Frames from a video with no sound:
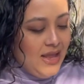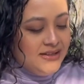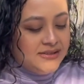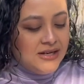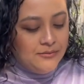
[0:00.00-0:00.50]

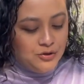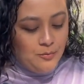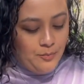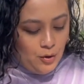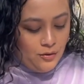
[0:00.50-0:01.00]
It's time to
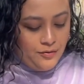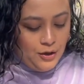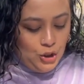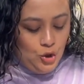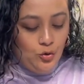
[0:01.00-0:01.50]
birth
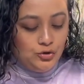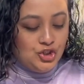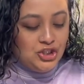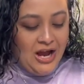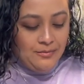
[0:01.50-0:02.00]
a new
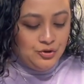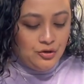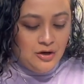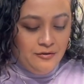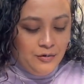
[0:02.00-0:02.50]

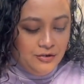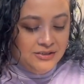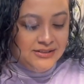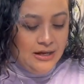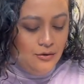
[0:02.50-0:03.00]
chapter of
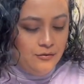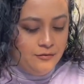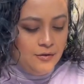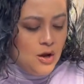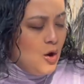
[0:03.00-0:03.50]
yourself.
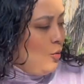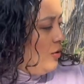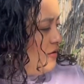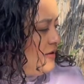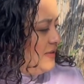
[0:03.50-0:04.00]

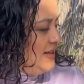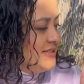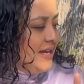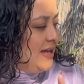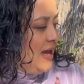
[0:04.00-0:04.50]
One of the
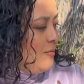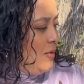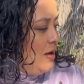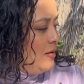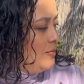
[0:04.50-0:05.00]
things that came
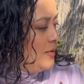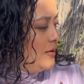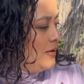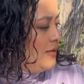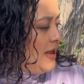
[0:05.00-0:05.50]
up
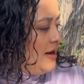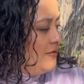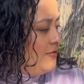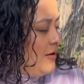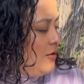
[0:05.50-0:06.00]
that
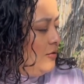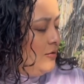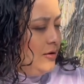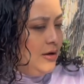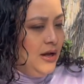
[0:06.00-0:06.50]
I
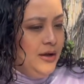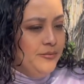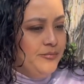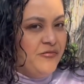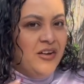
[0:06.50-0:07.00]
felt
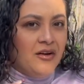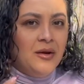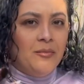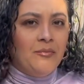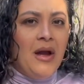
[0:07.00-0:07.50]

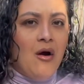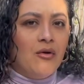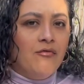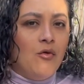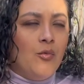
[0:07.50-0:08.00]
very
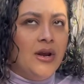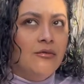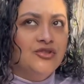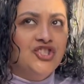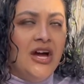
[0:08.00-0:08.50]
powerful when I was